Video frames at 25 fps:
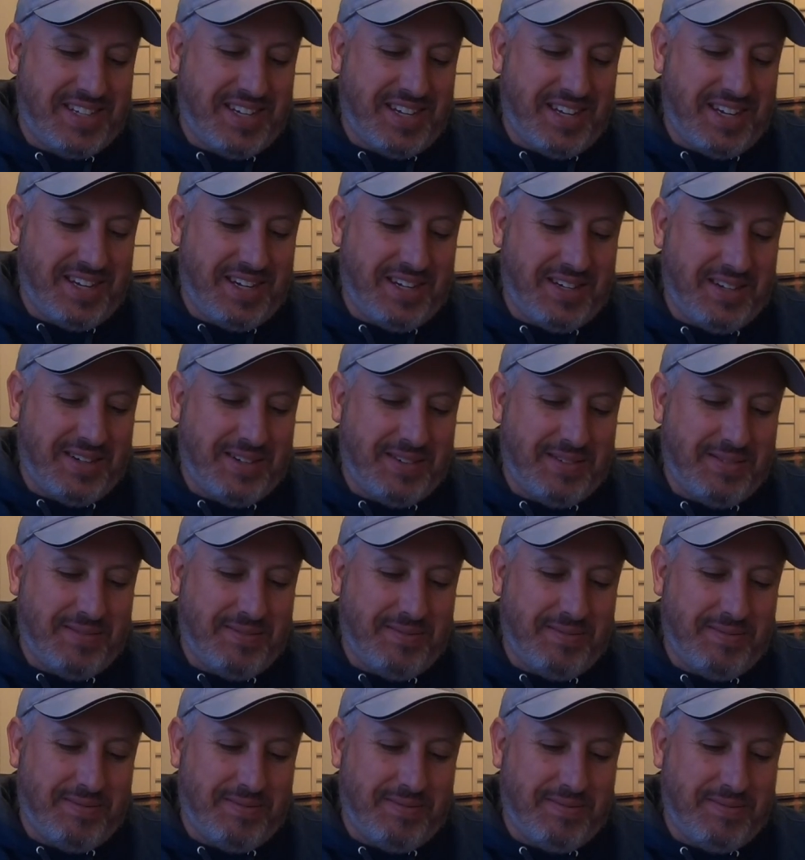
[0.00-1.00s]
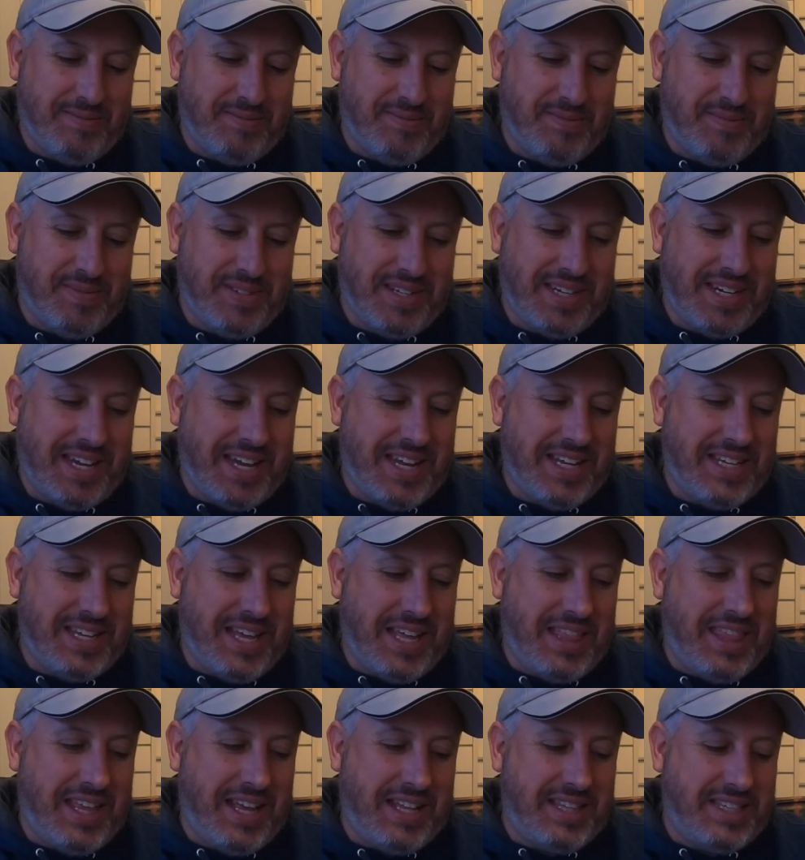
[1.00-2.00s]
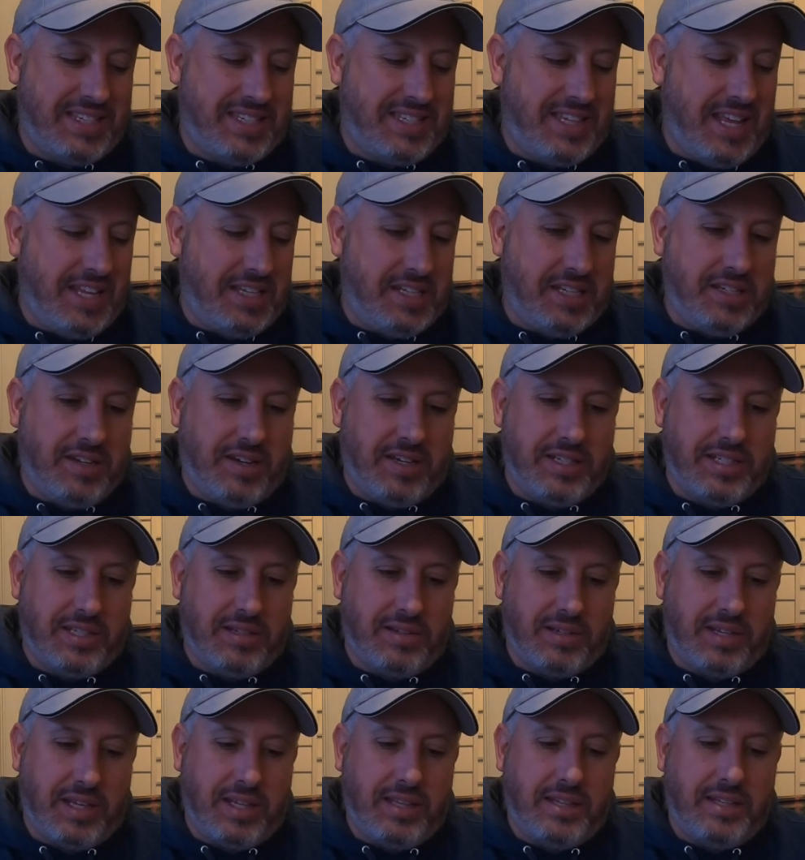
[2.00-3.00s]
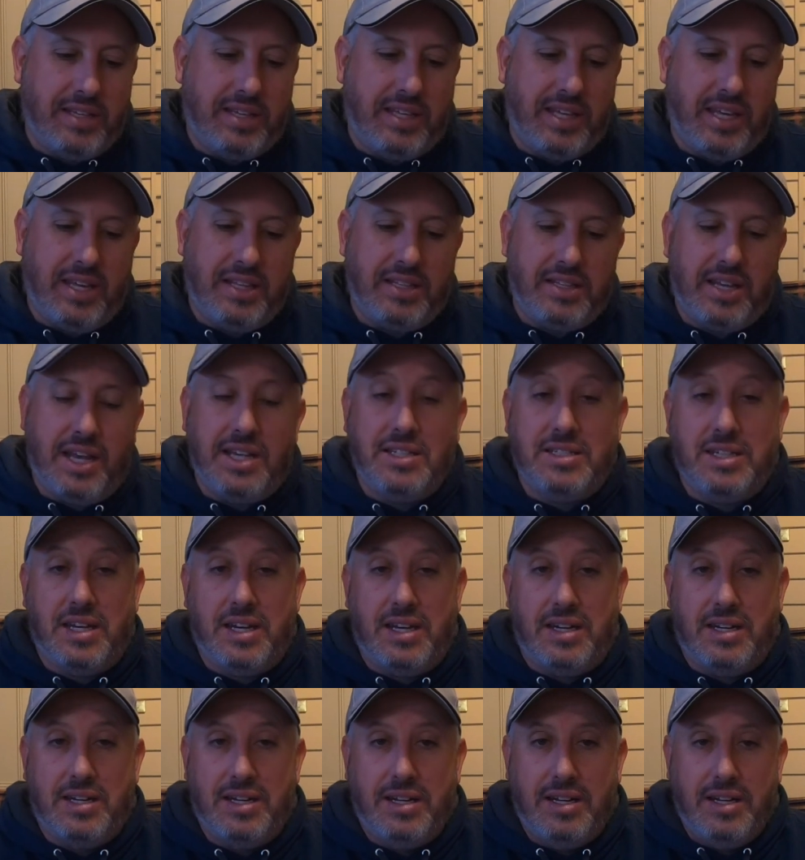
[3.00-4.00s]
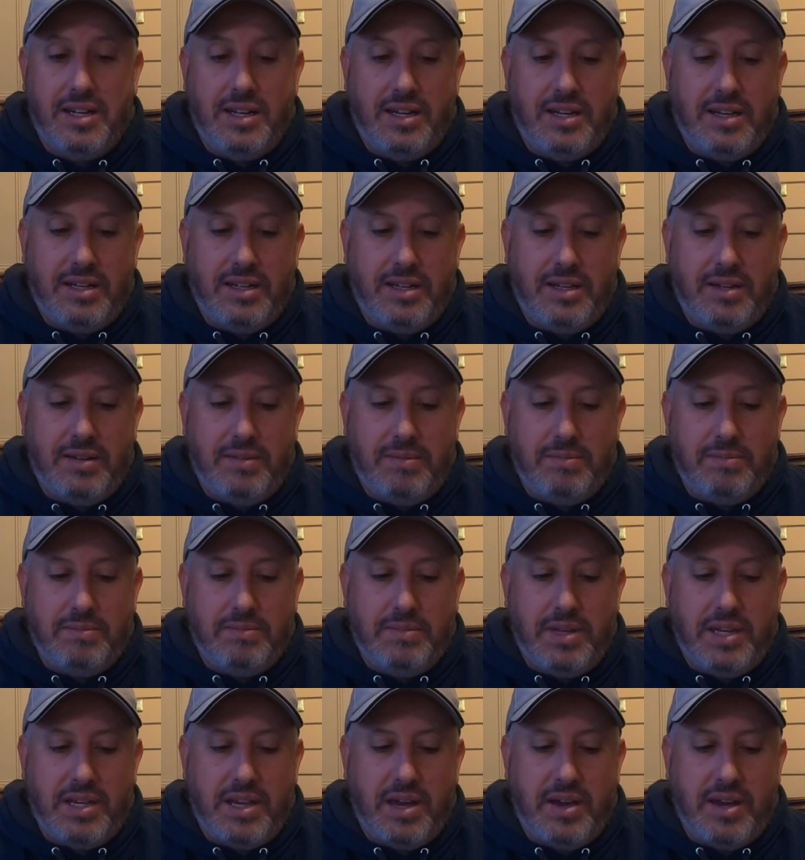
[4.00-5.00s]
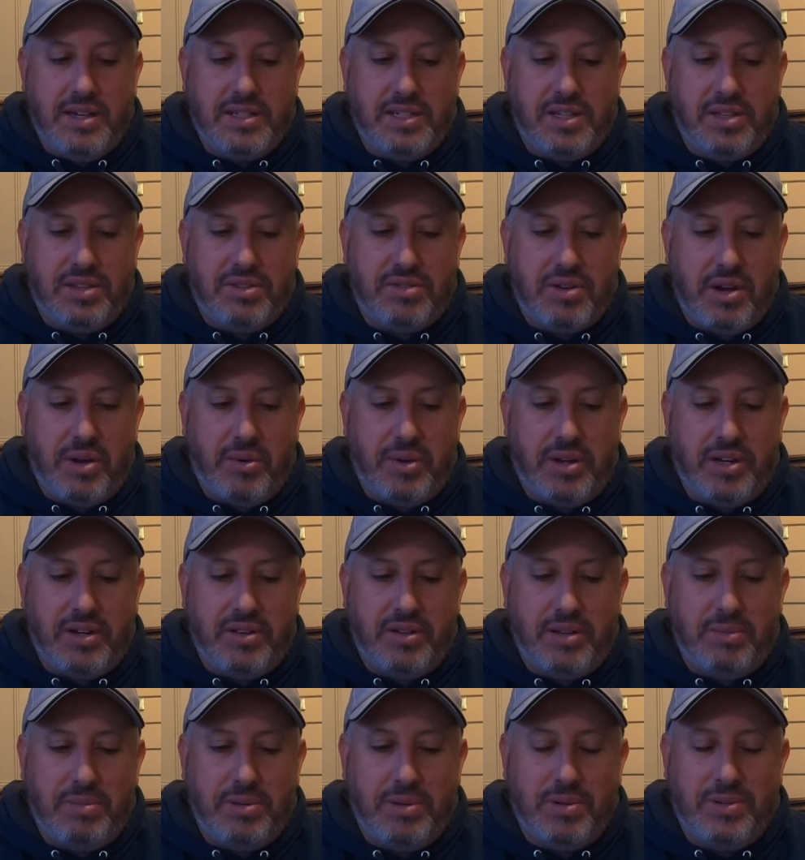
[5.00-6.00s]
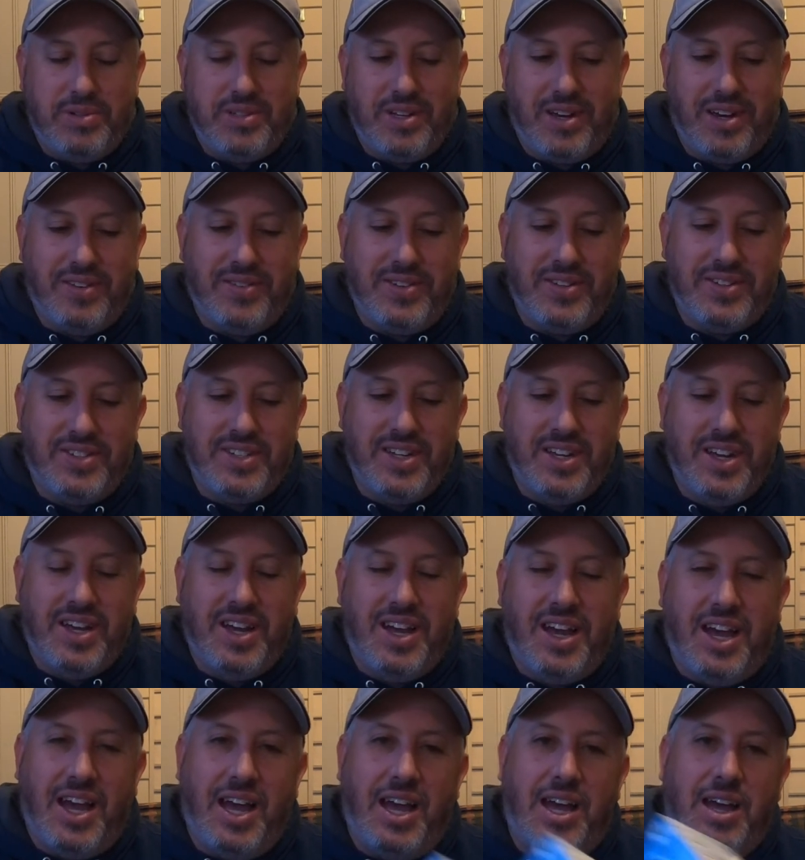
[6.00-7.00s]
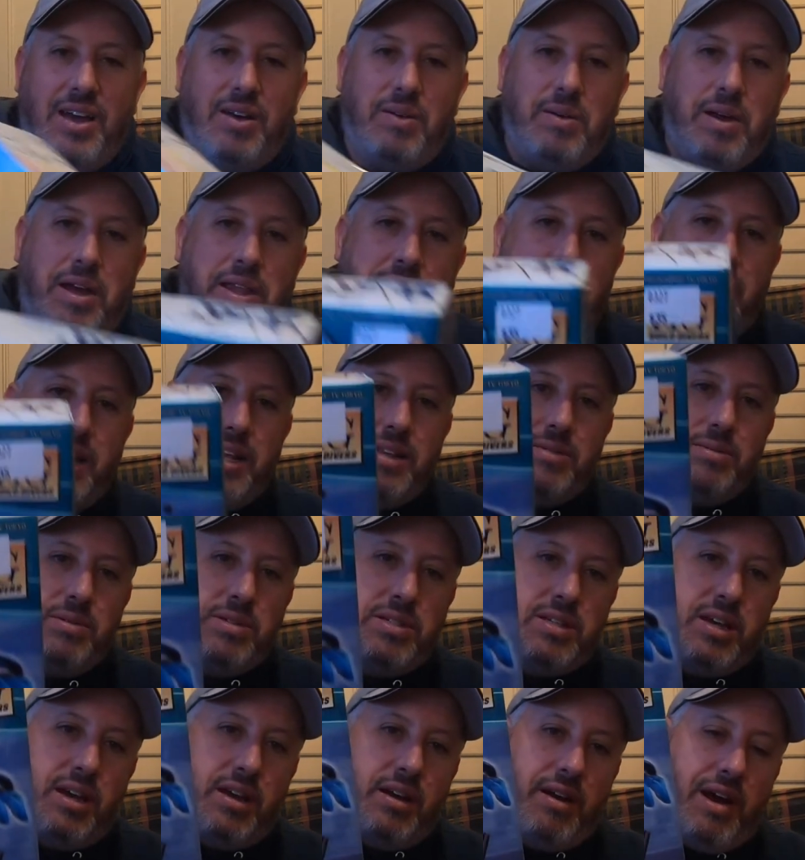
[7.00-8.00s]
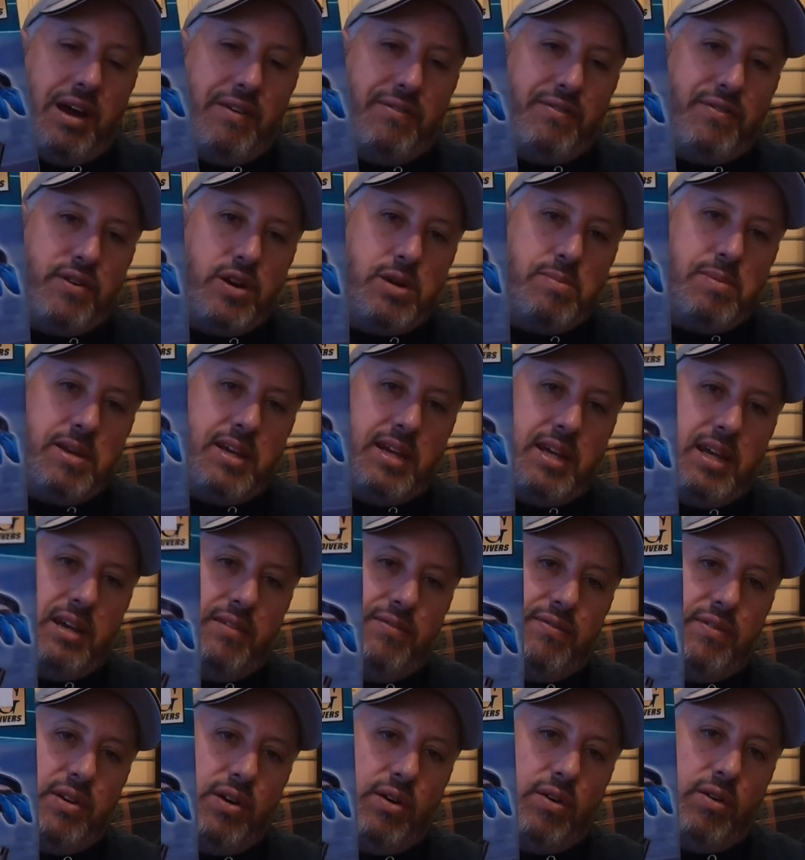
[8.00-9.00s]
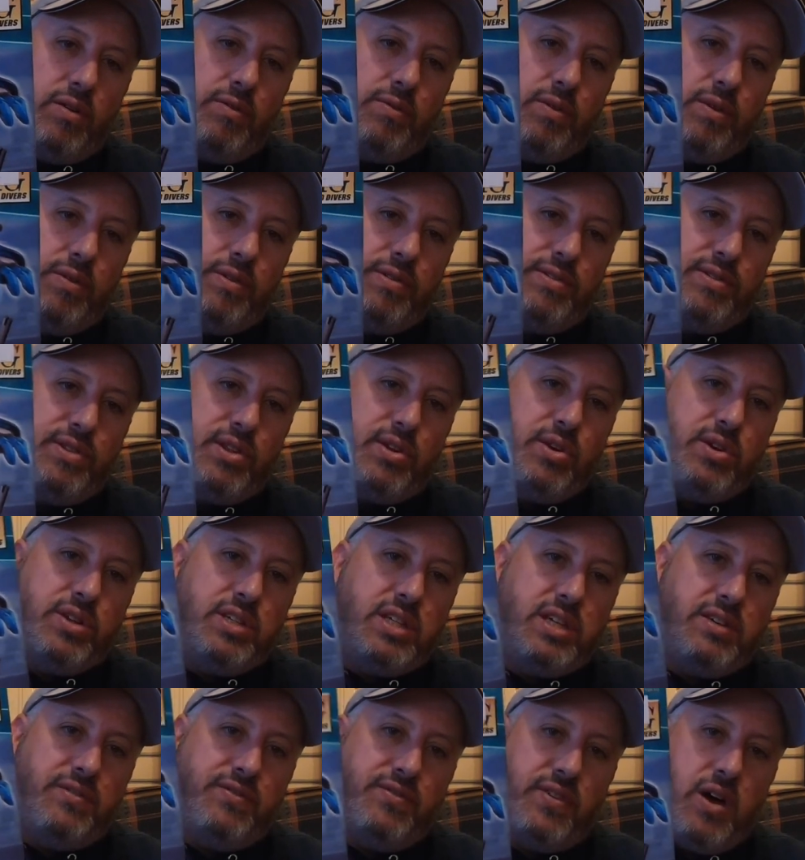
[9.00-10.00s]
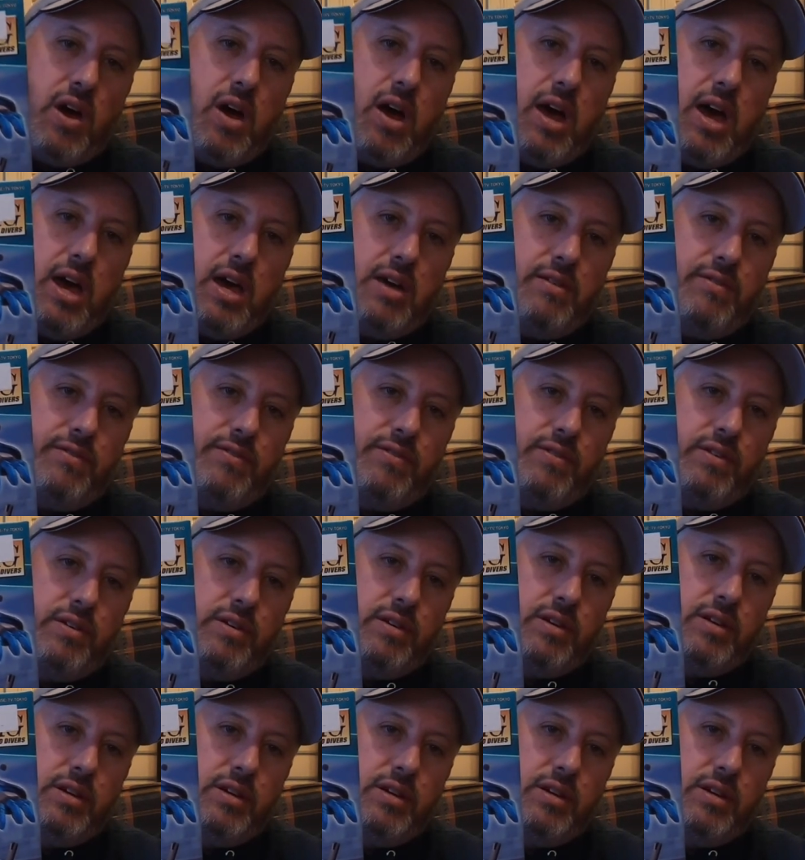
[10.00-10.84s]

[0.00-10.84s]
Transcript: So again, that's a nice little kit as a you know, as a throw-in, or the Build Divers, and that was a freebie gift of $35.